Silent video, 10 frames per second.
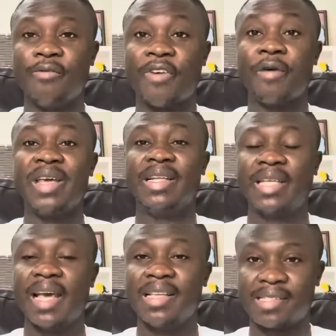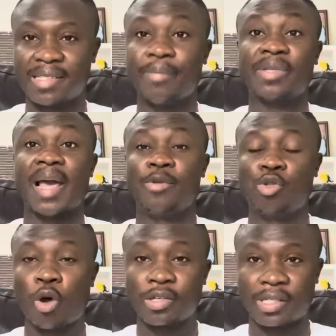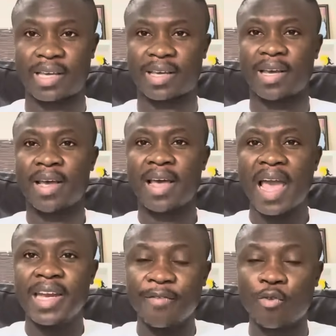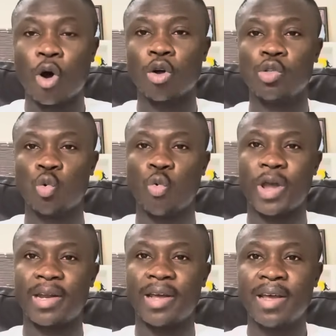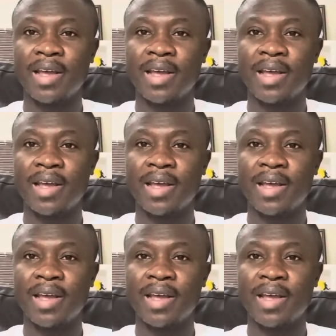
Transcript: very intense, sometimes toxic, and they've gone on to win.